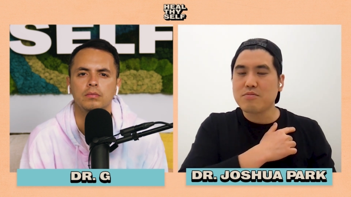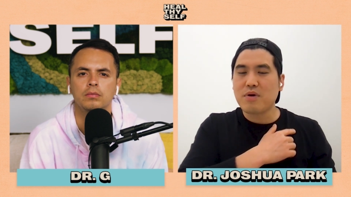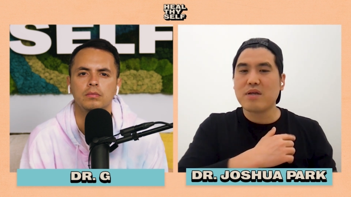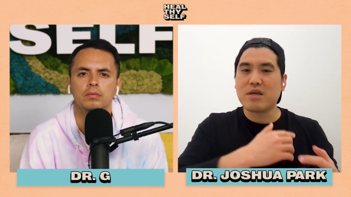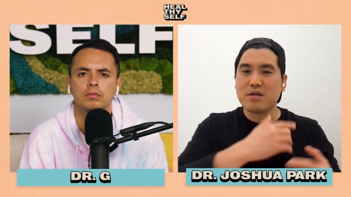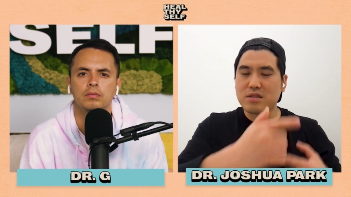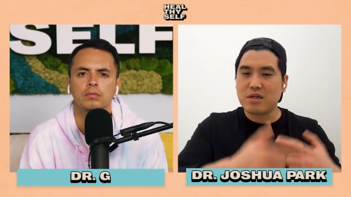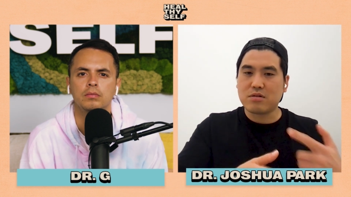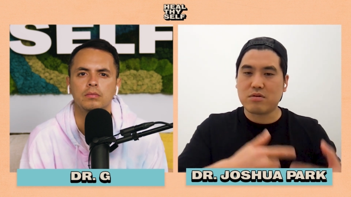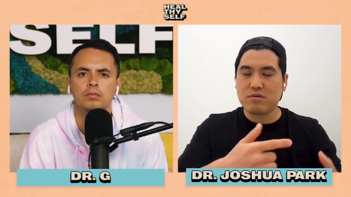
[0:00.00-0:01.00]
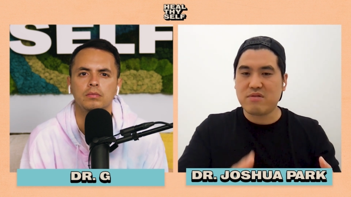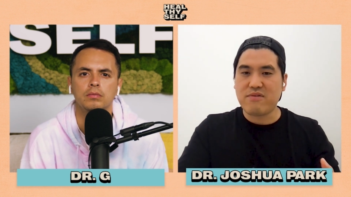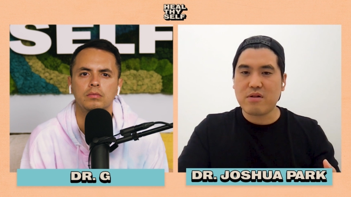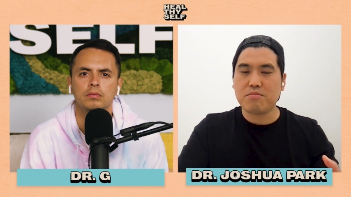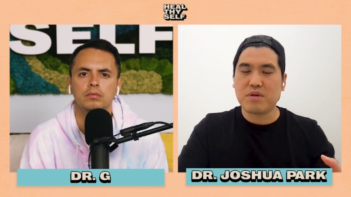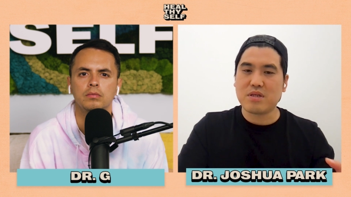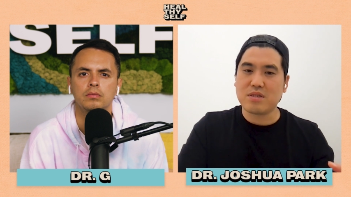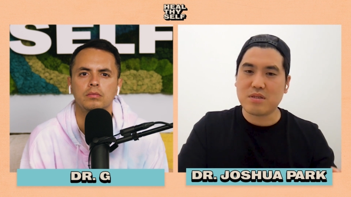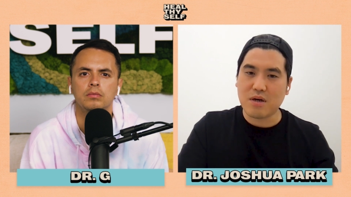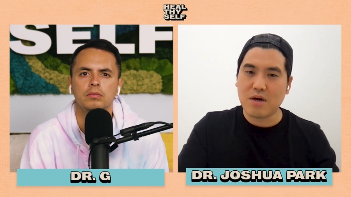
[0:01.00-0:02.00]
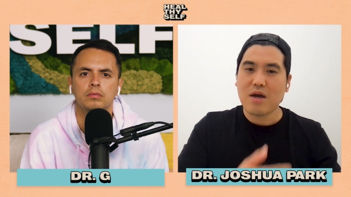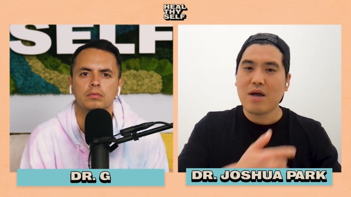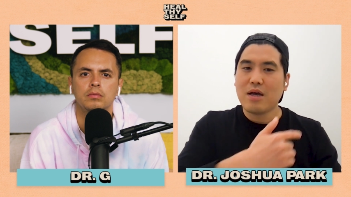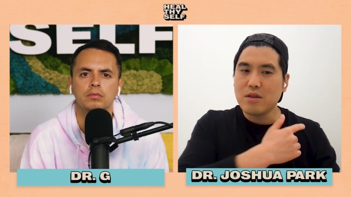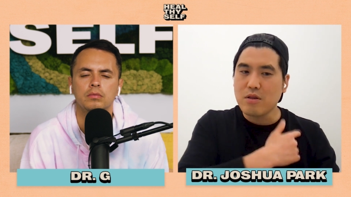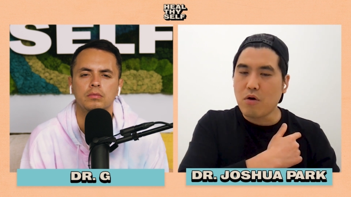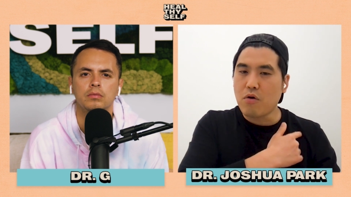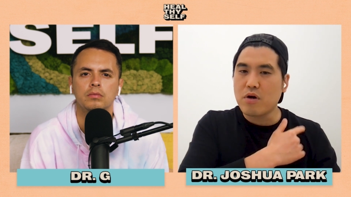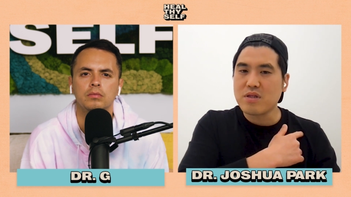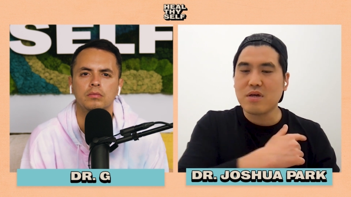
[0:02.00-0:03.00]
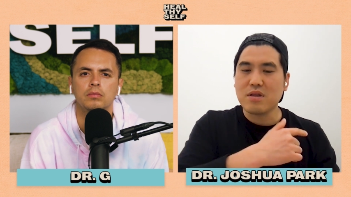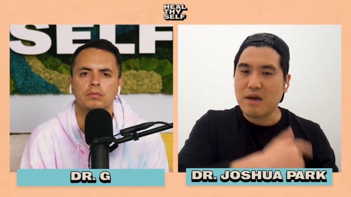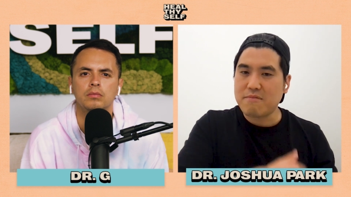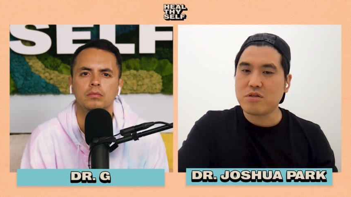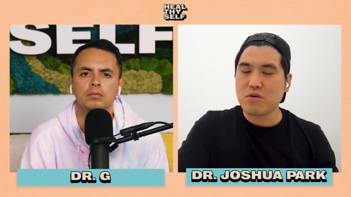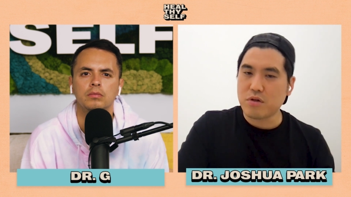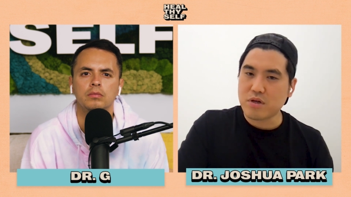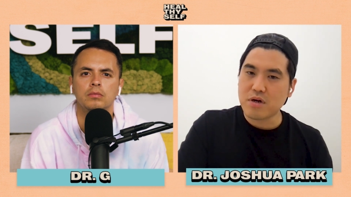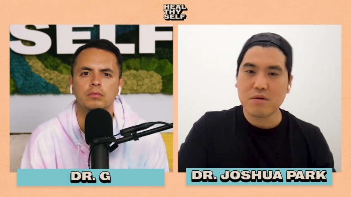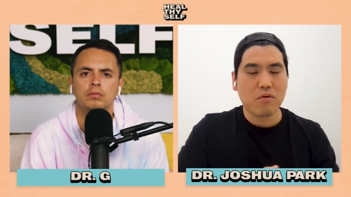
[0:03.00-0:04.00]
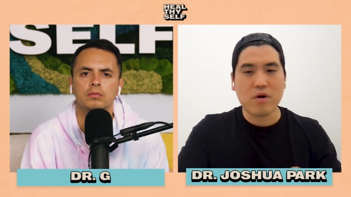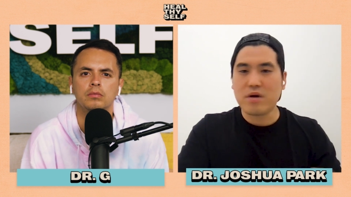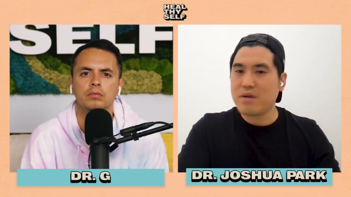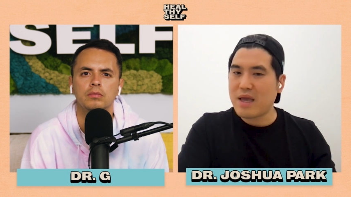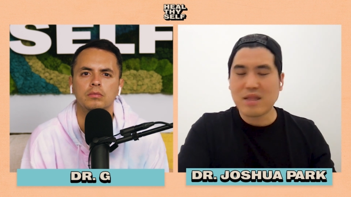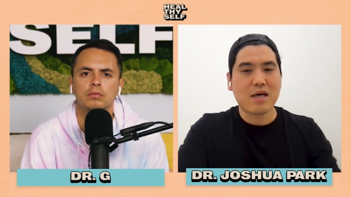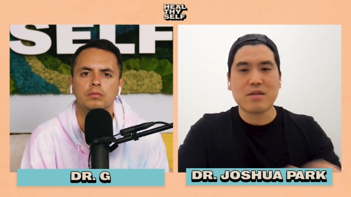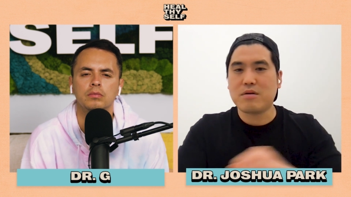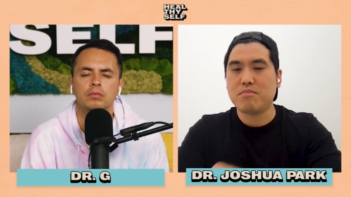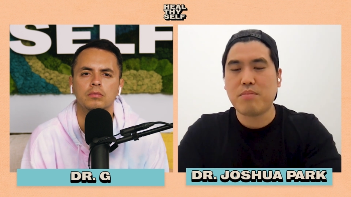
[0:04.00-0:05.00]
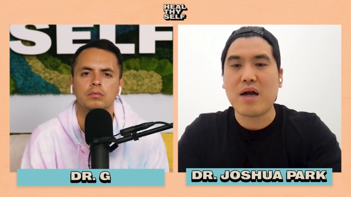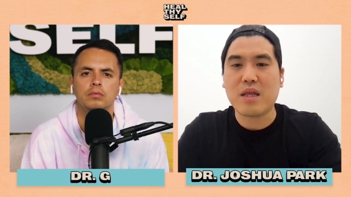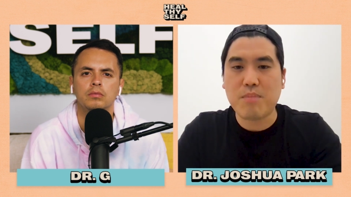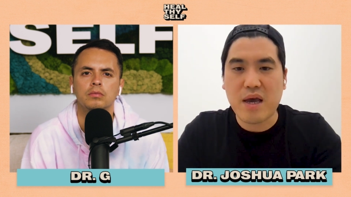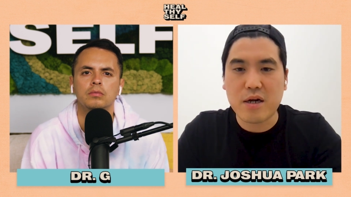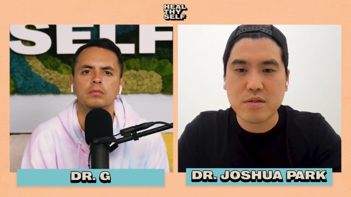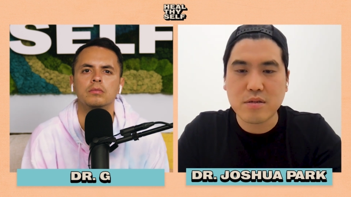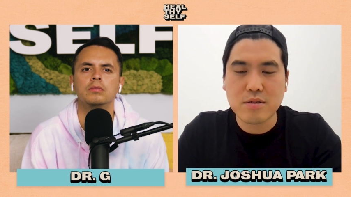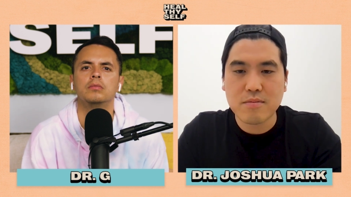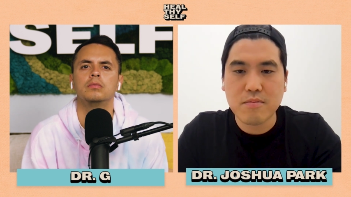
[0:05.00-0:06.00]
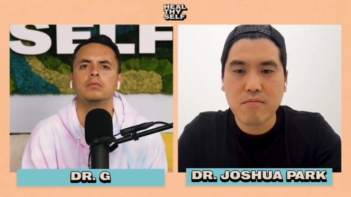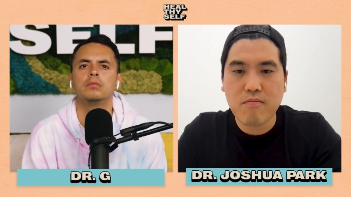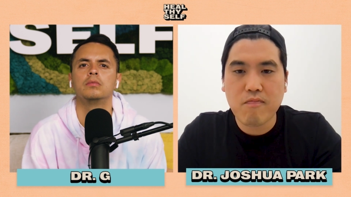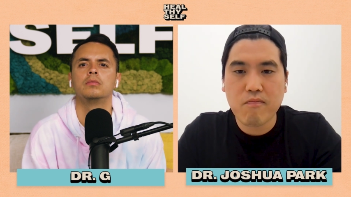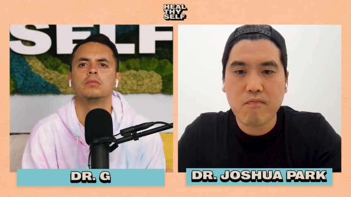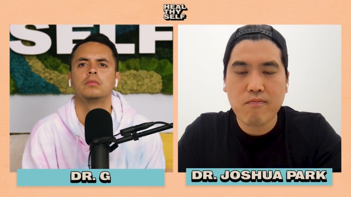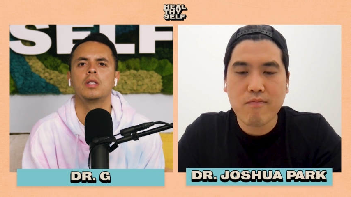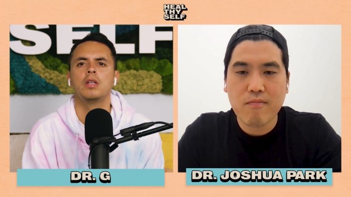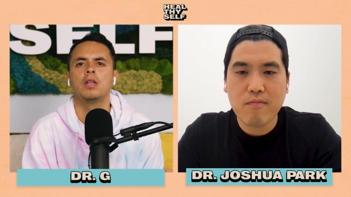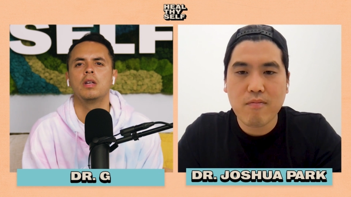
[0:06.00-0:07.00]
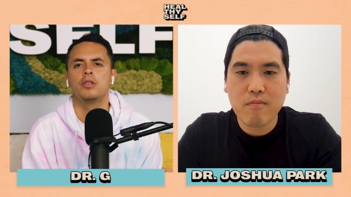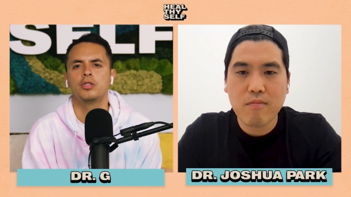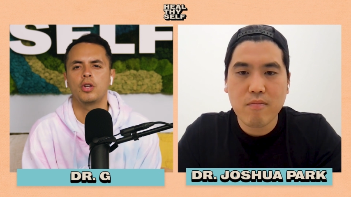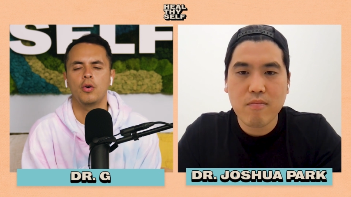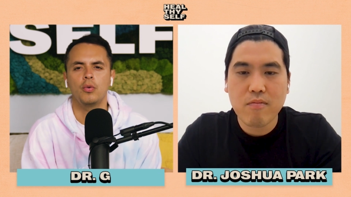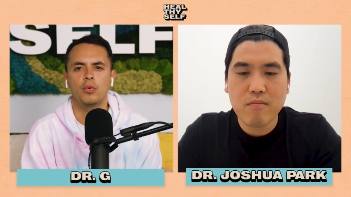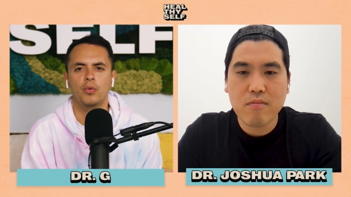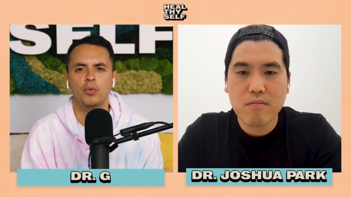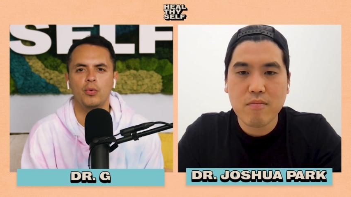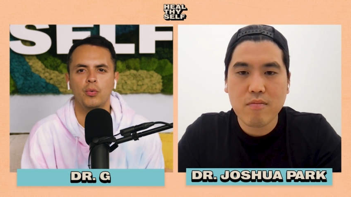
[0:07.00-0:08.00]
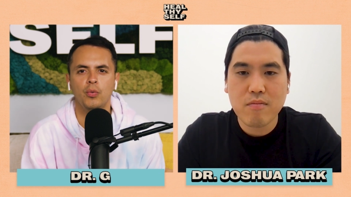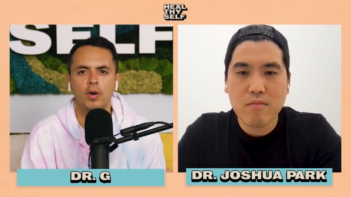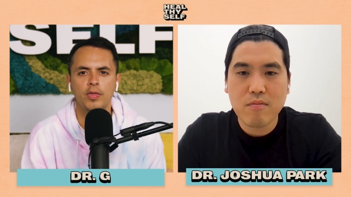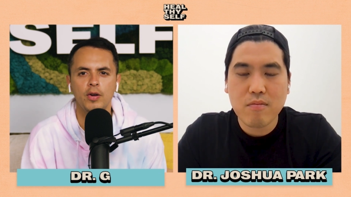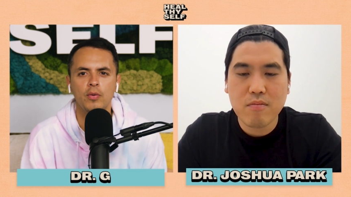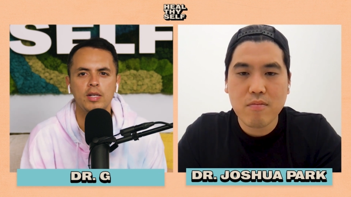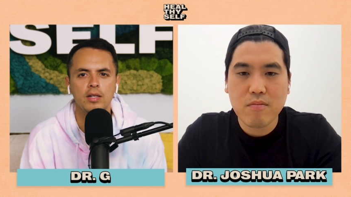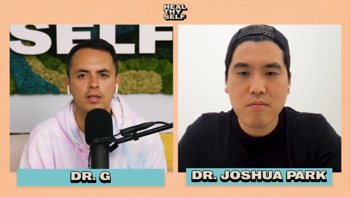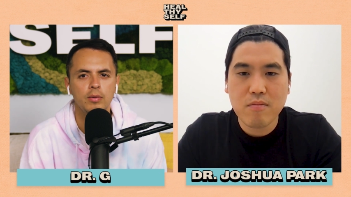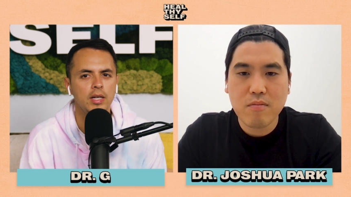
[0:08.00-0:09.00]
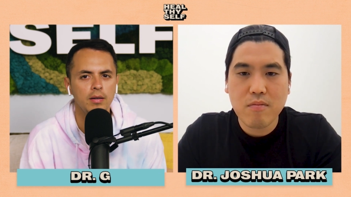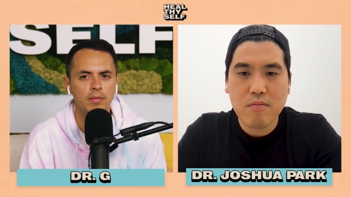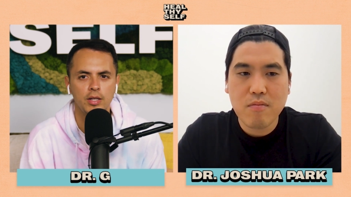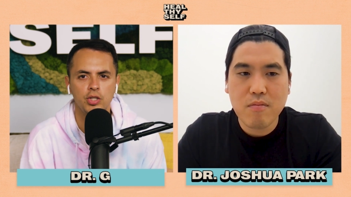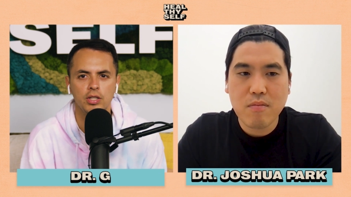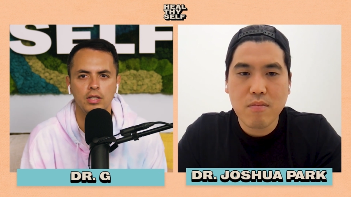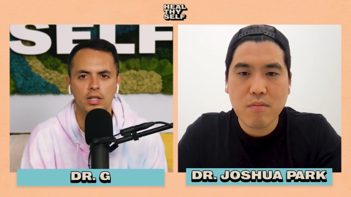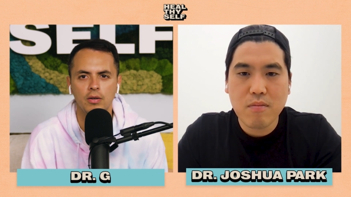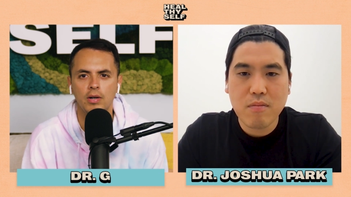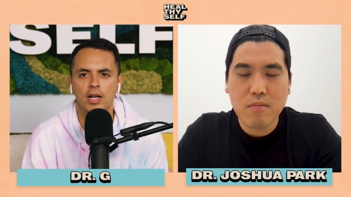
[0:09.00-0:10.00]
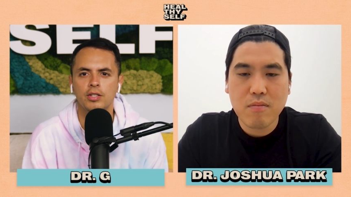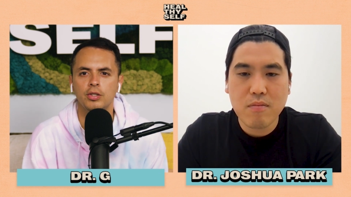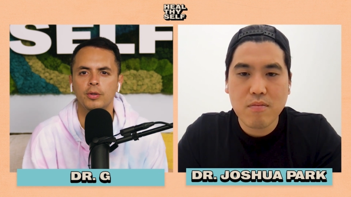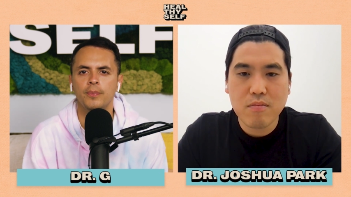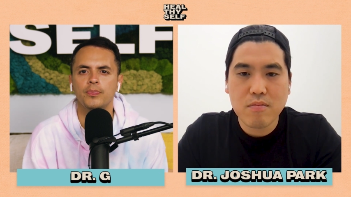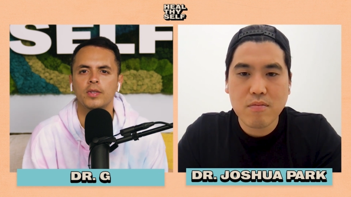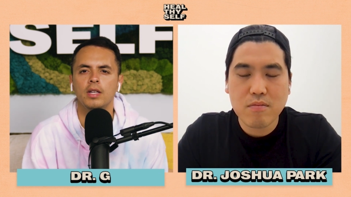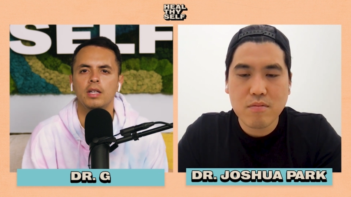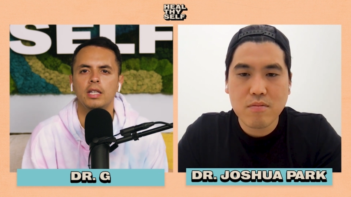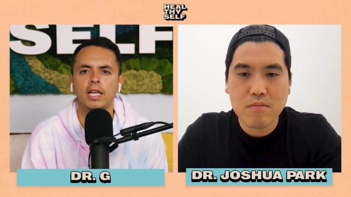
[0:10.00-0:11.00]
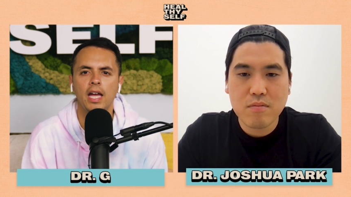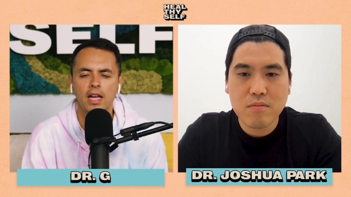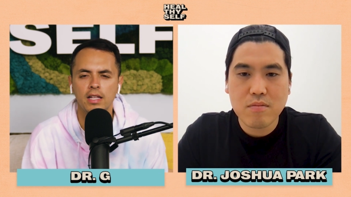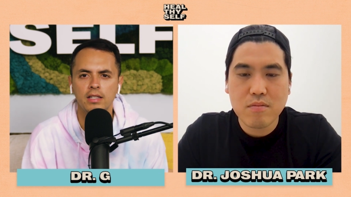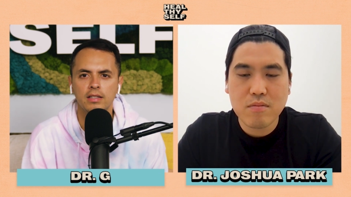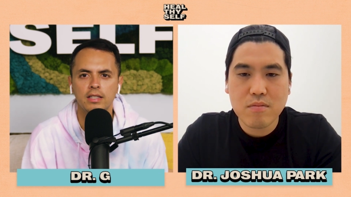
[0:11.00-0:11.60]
Speaker 1: why they start to developing this uh, lower the left shoulder or any other body patterns.
Speaker 2: Mm. So one thing we did we didn't mention, and I want to ask you, can